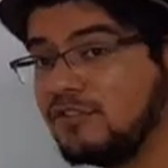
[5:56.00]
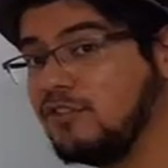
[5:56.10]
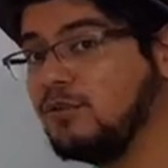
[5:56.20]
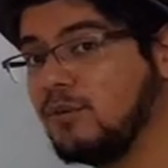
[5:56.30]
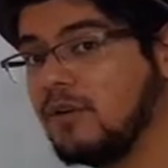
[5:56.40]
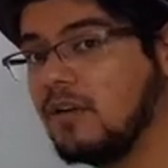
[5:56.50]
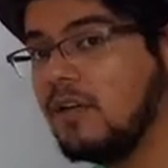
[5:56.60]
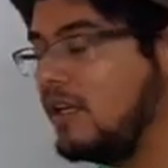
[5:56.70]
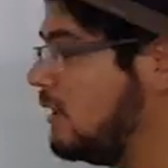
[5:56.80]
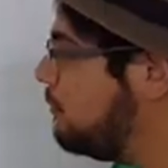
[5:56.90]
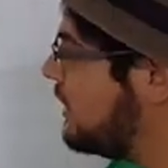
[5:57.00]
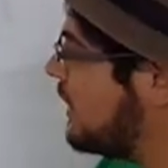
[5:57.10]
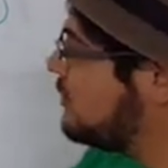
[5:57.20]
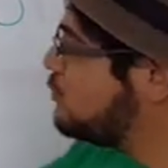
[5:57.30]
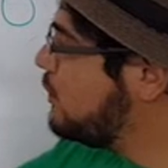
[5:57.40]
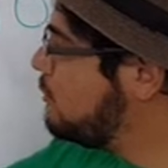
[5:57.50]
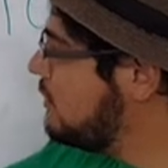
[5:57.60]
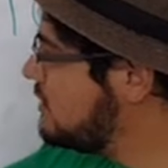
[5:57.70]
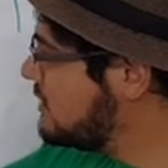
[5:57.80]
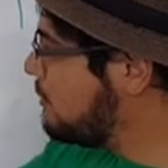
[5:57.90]
2 because we
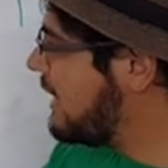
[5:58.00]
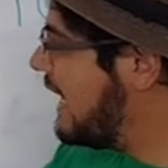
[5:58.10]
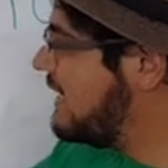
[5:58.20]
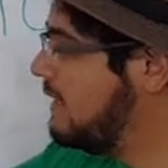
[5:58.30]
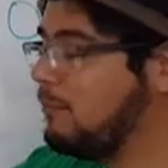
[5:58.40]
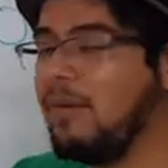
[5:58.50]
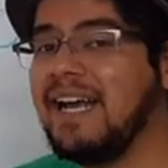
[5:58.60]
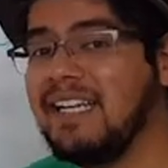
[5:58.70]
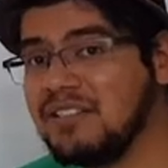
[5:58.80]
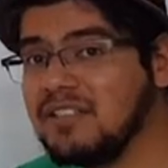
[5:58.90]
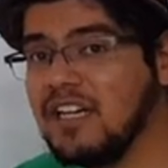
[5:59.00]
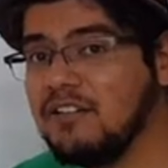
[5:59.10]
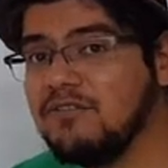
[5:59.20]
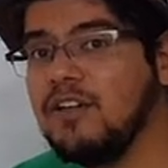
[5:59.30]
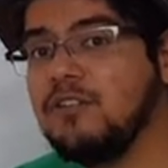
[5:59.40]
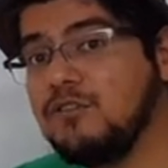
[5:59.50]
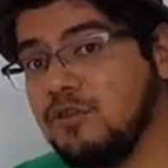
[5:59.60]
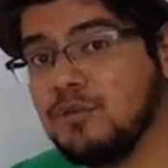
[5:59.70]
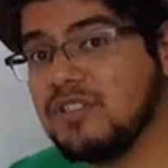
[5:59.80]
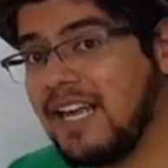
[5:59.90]
multiplied it by itself
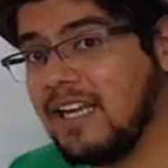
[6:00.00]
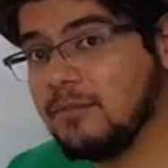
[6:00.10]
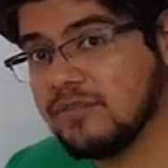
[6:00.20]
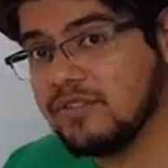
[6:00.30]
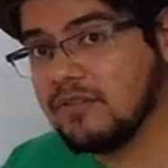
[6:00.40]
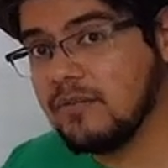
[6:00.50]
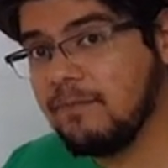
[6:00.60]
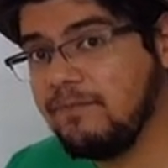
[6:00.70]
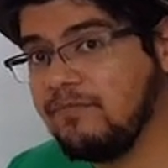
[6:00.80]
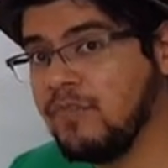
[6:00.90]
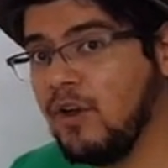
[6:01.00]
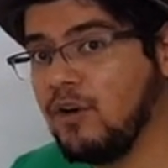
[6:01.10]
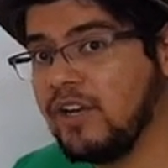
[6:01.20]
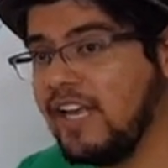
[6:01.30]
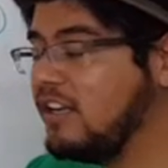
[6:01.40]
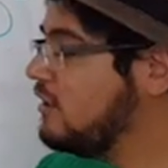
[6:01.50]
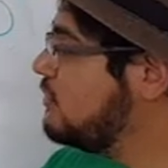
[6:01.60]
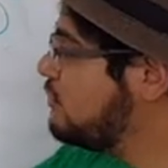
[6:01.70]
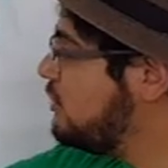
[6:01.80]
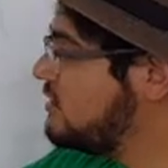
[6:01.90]
2 times. Okay?
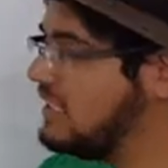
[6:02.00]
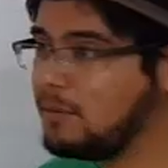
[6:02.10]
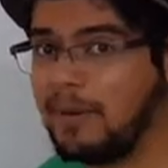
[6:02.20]
So you see the